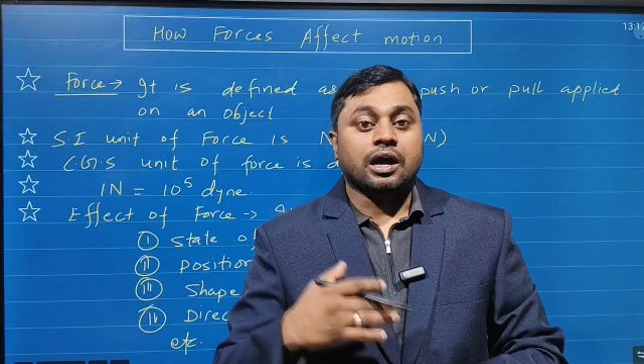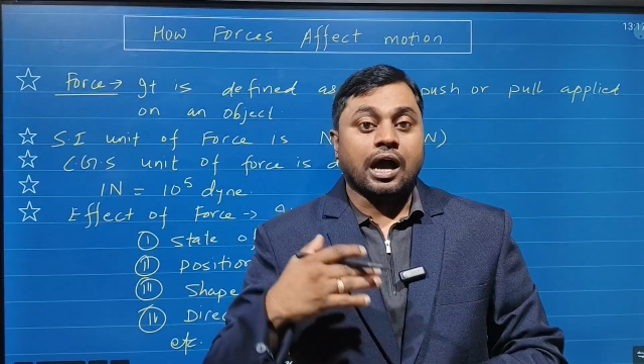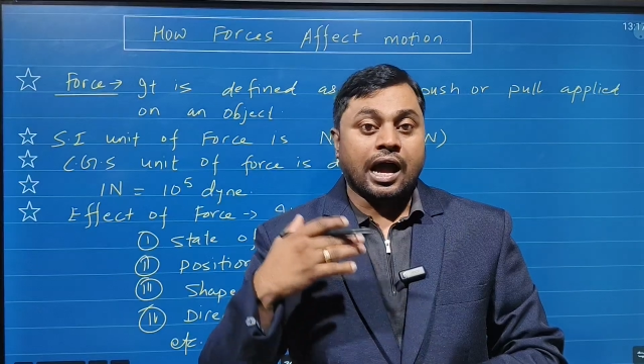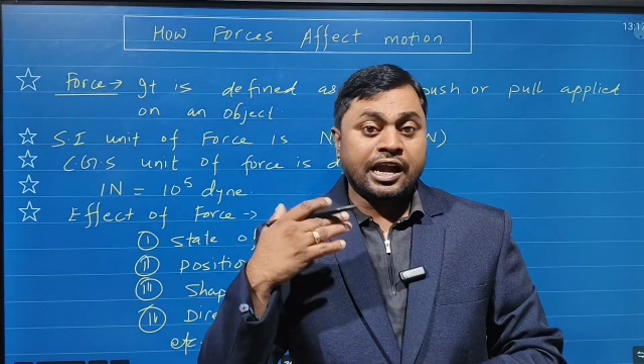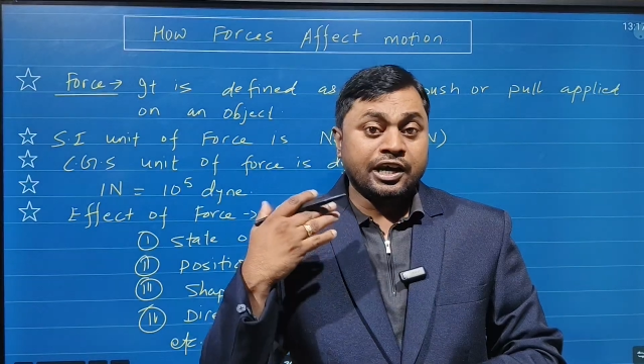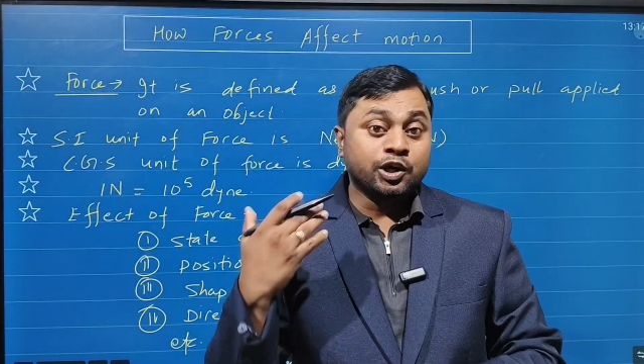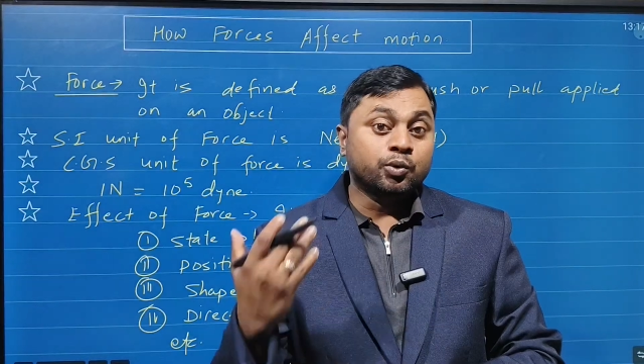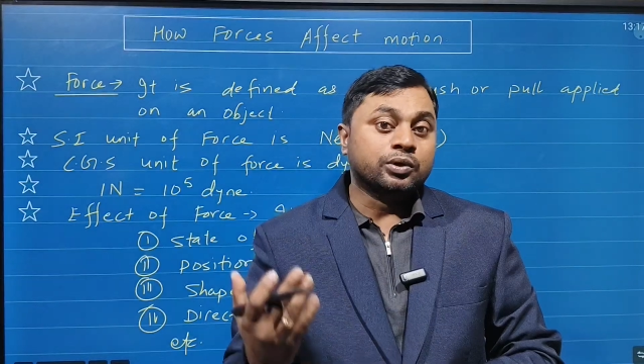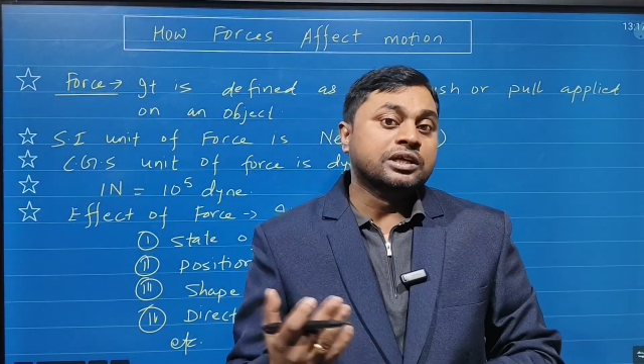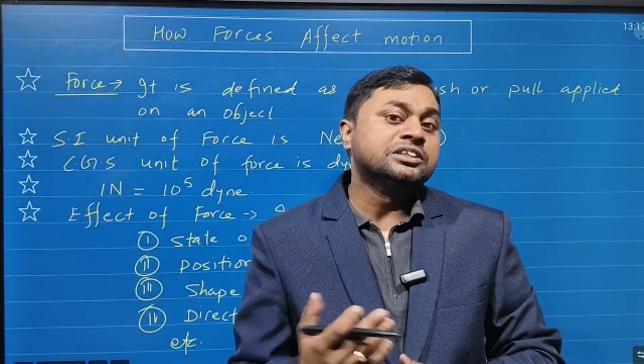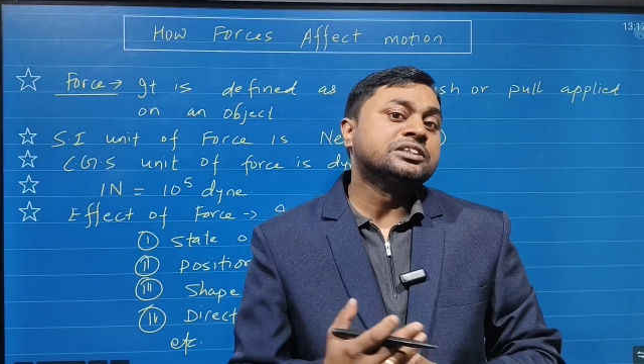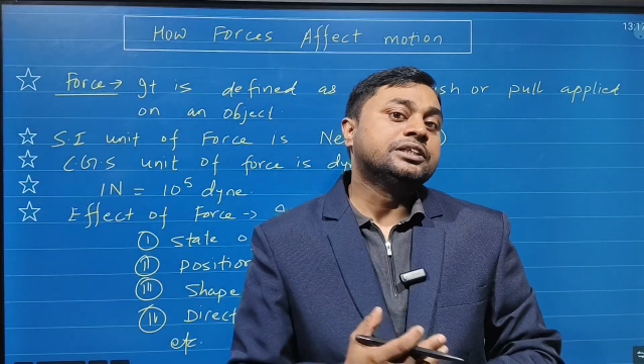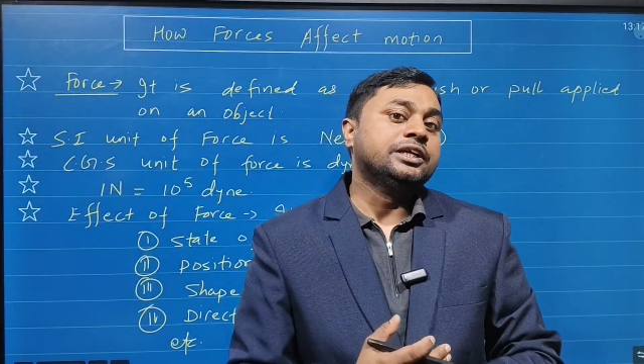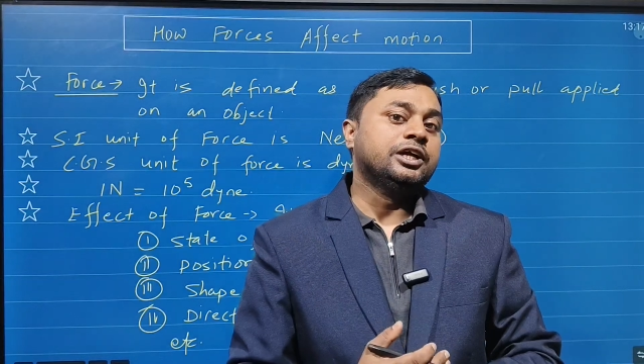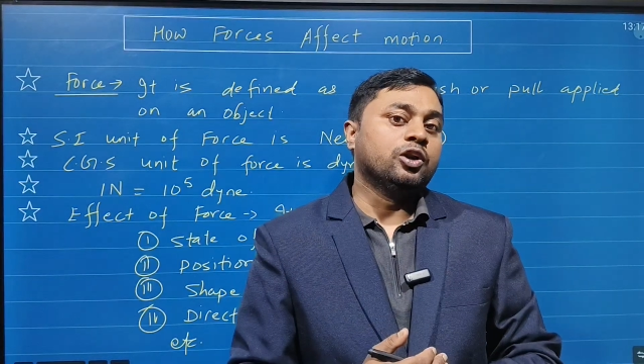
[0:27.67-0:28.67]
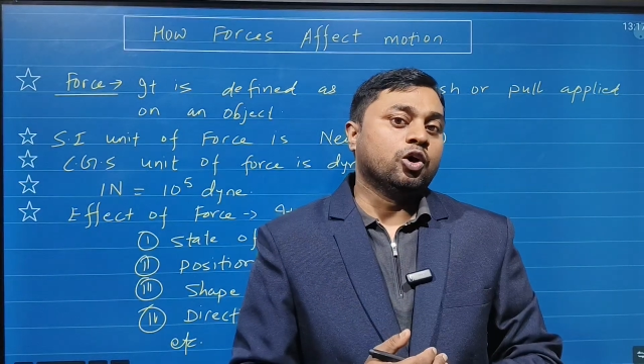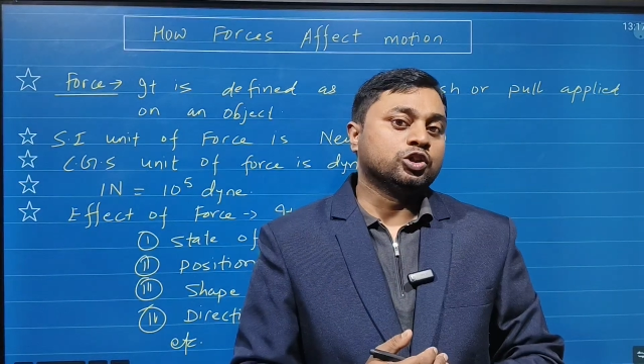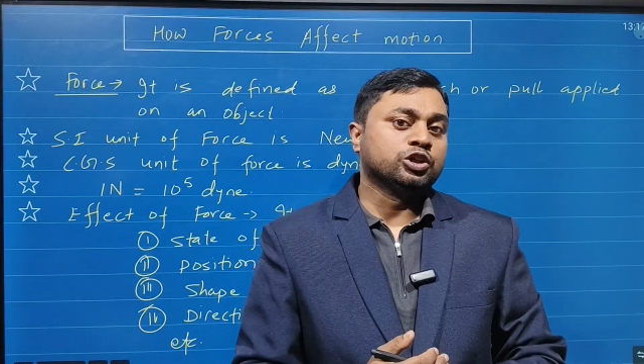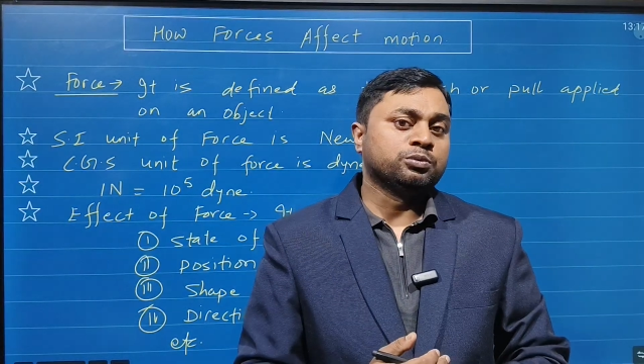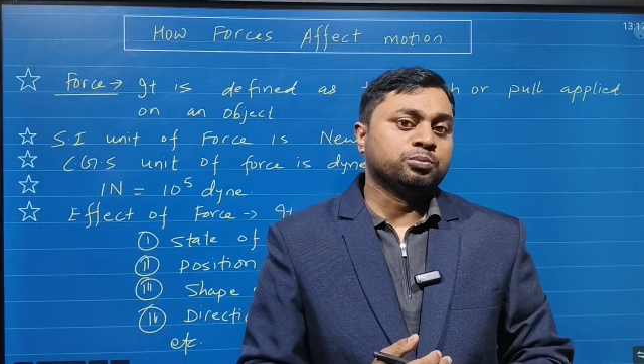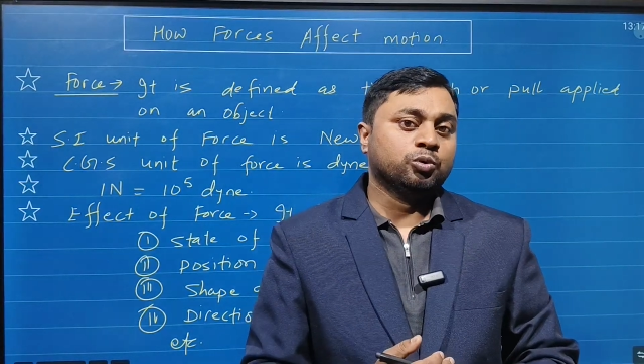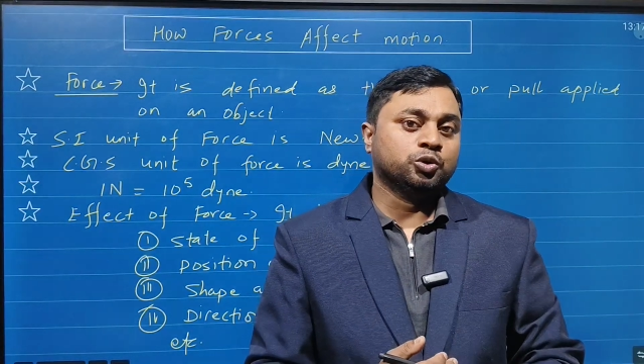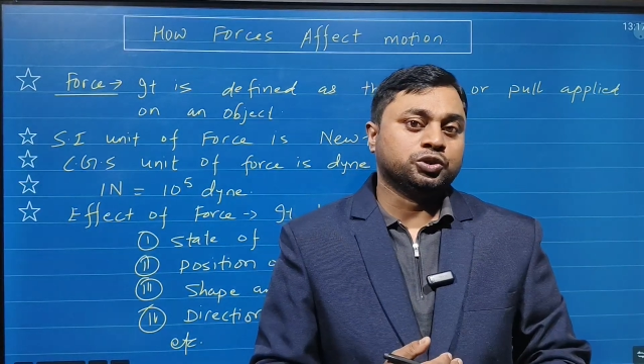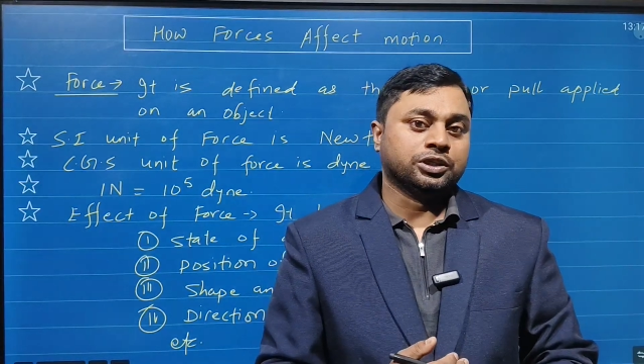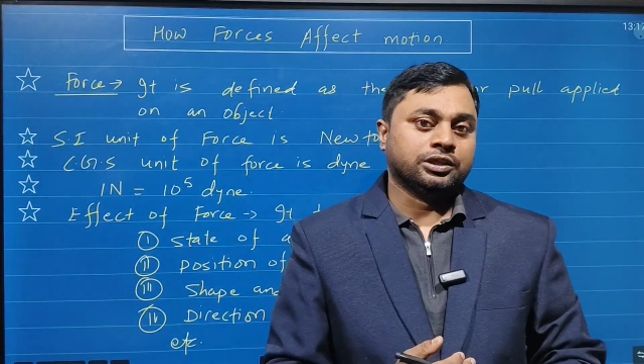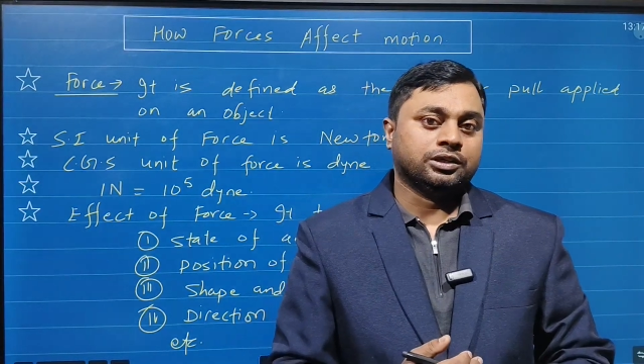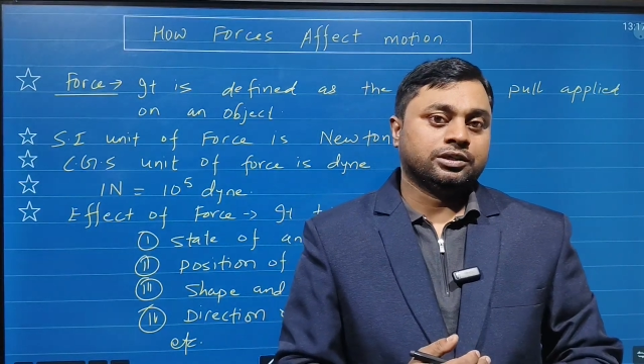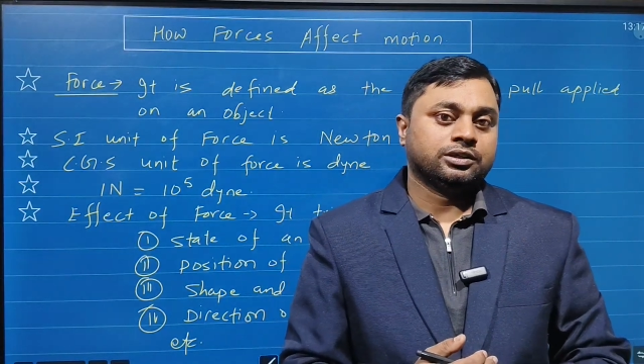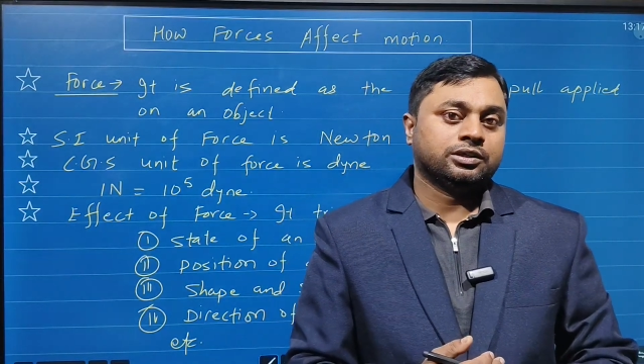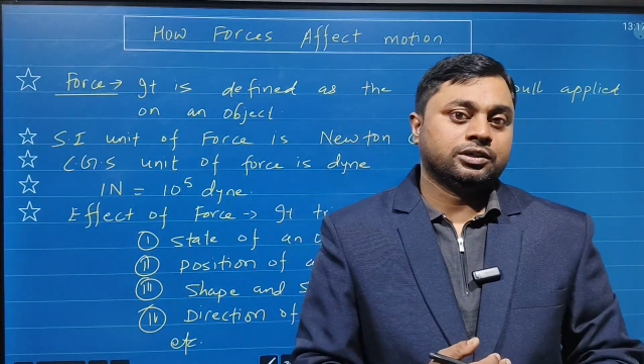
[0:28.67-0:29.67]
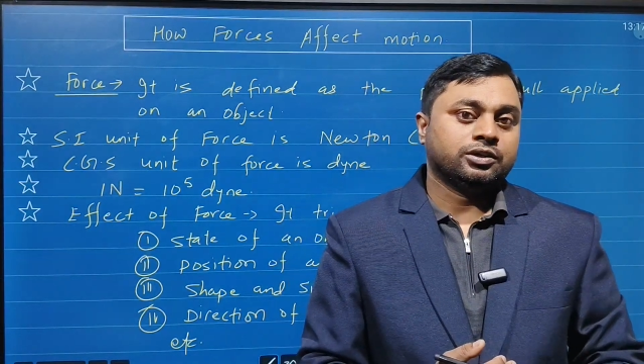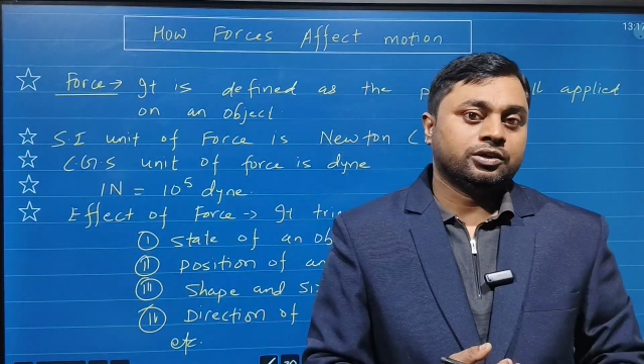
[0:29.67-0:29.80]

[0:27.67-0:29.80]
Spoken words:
and Newton's three laws of motion.